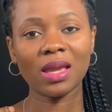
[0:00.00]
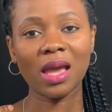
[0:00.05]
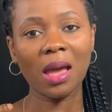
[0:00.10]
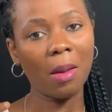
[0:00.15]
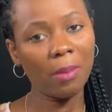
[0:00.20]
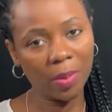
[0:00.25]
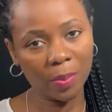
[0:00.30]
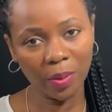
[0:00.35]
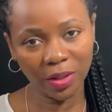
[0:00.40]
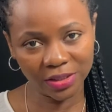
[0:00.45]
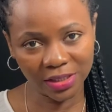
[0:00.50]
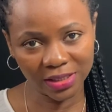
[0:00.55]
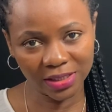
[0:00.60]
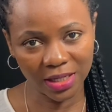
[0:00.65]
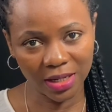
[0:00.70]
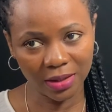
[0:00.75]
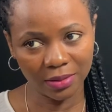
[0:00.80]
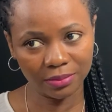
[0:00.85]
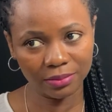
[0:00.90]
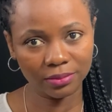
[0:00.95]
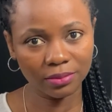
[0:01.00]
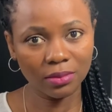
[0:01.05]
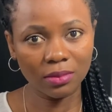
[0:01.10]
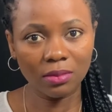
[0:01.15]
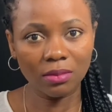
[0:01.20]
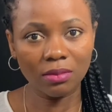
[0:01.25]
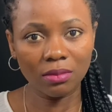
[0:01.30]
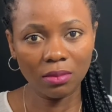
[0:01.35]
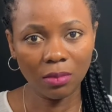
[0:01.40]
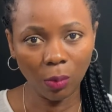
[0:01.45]
I'm a budgeter,
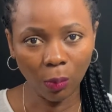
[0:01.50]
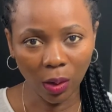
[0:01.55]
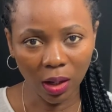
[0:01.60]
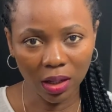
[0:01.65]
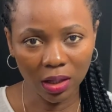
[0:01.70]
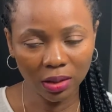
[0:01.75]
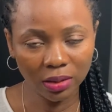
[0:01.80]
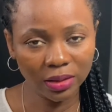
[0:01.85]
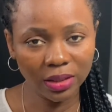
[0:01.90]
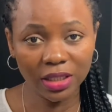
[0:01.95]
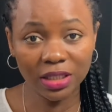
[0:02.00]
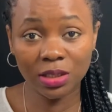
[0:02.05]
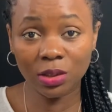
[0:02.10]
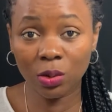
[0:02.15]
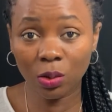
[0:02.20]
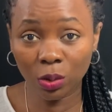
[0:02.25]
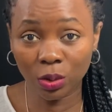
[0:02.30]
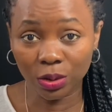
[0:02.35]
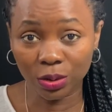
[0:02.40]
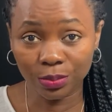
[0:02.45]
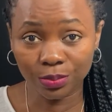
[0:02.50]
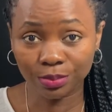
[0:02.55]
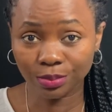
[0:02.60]
well, it's good.